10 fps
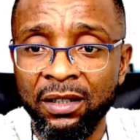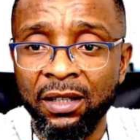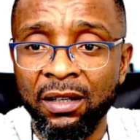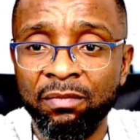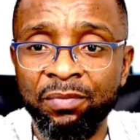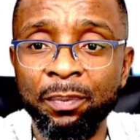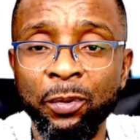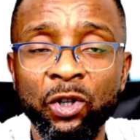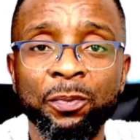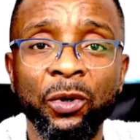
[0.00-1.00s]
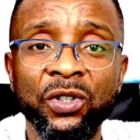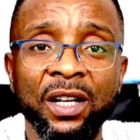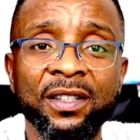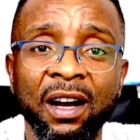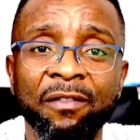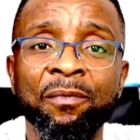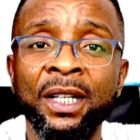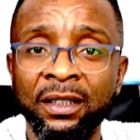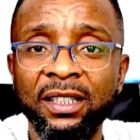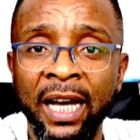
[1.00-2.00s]
people's protest I've
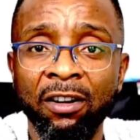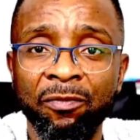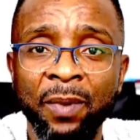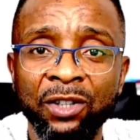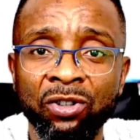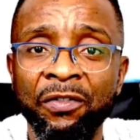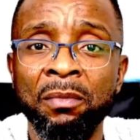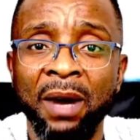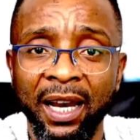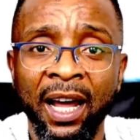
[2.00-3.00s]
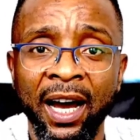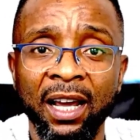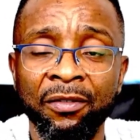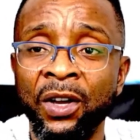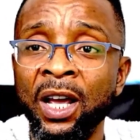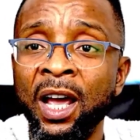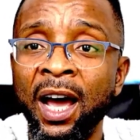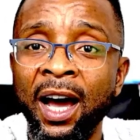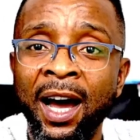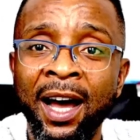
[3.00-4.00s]
been kind of part of in my life.
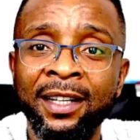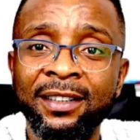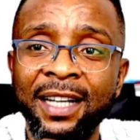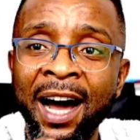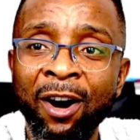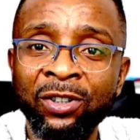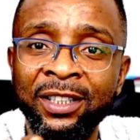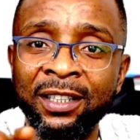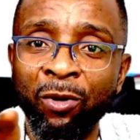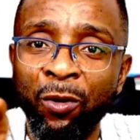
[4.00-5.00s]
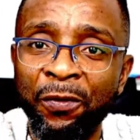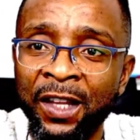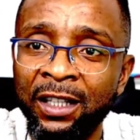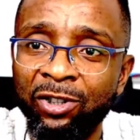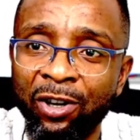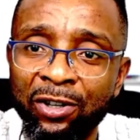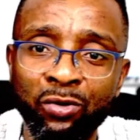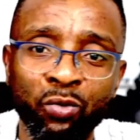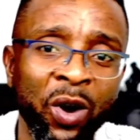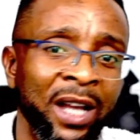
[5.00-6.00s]
And how the whole thing just
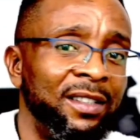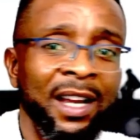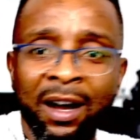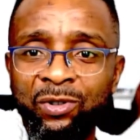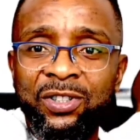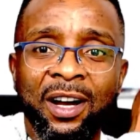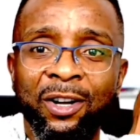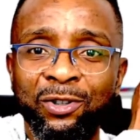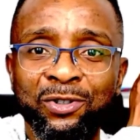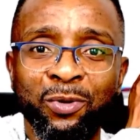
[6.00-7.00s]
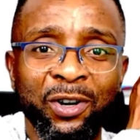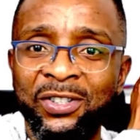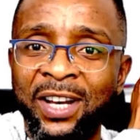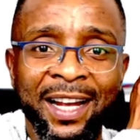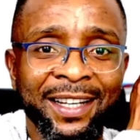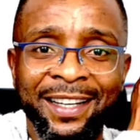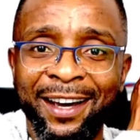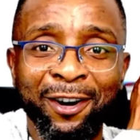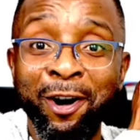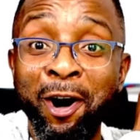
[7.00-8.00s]
went down south was like
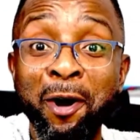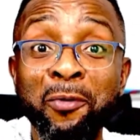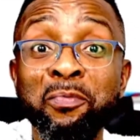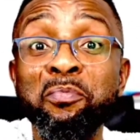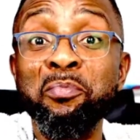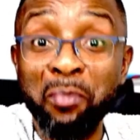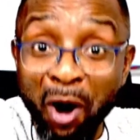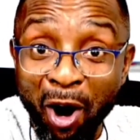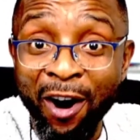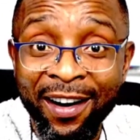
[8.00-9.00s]
all more.